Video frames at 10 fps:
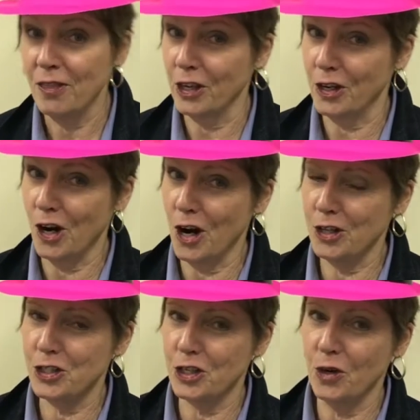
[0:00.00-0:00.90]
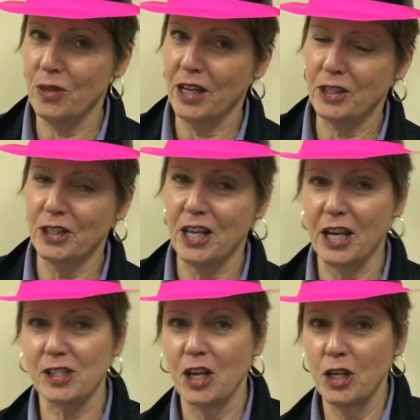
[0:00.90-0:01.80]
the car show that
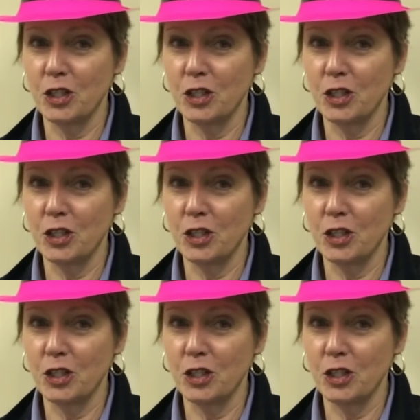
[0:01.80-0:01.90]
connects